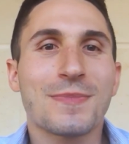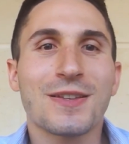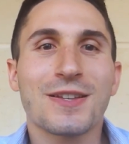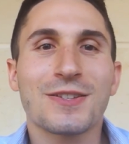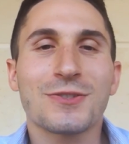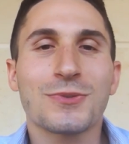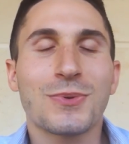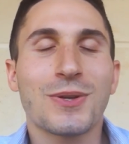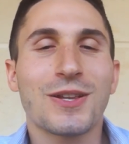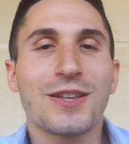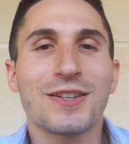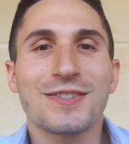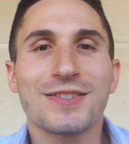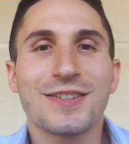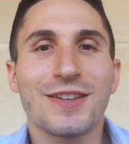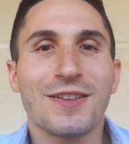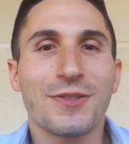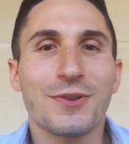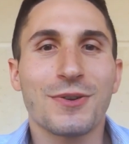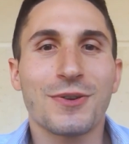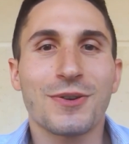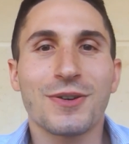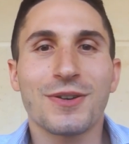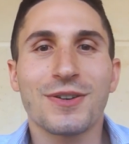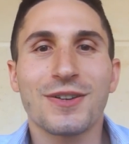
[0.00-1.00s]
as well as
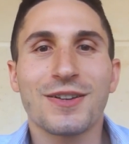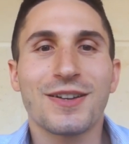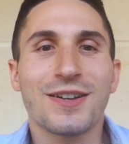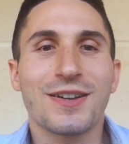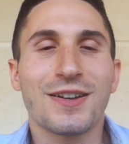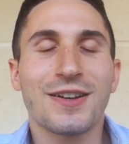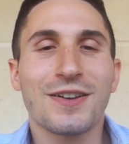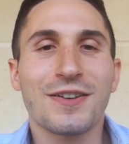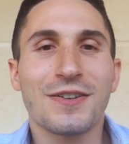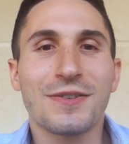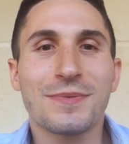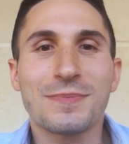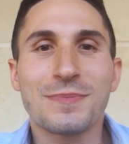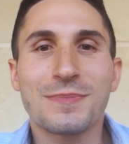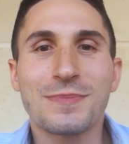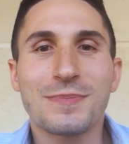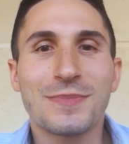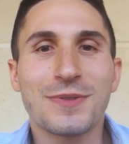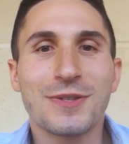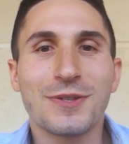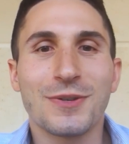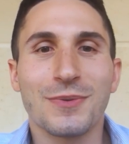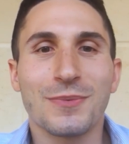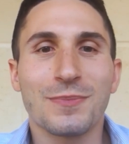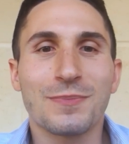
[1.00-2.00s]
other
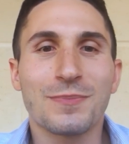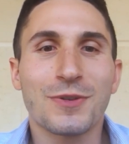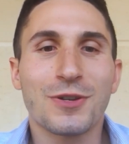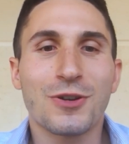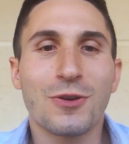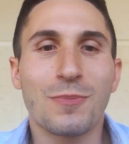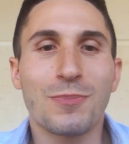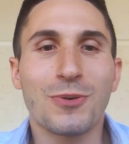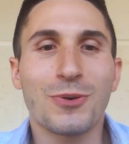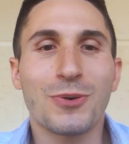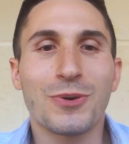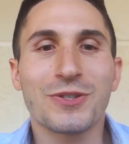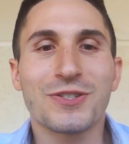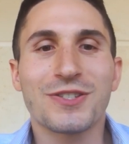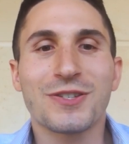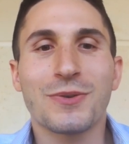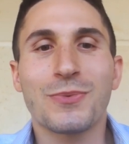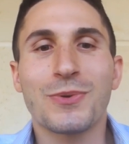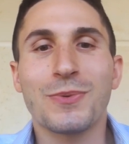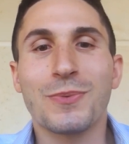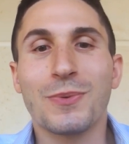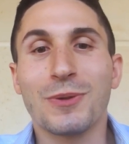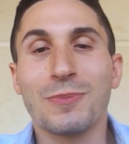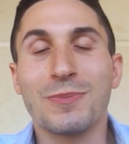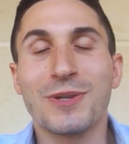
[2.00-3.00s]
components that
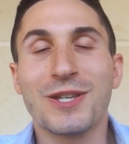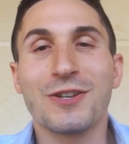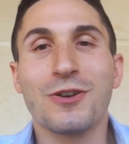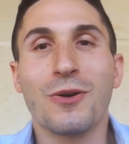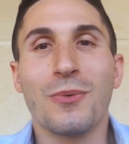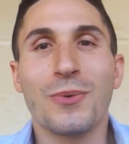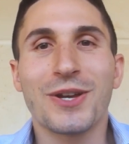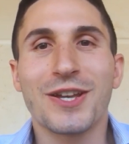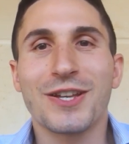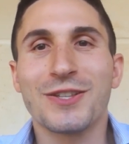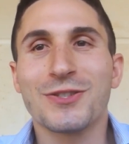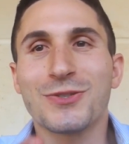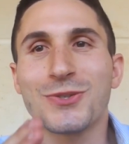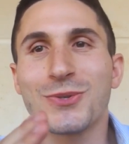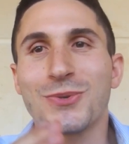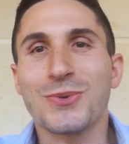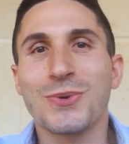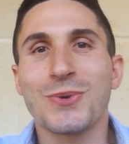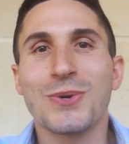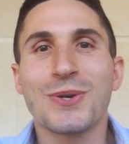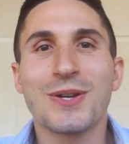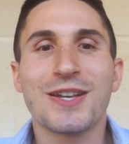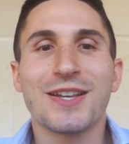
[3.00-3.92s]
we will be going into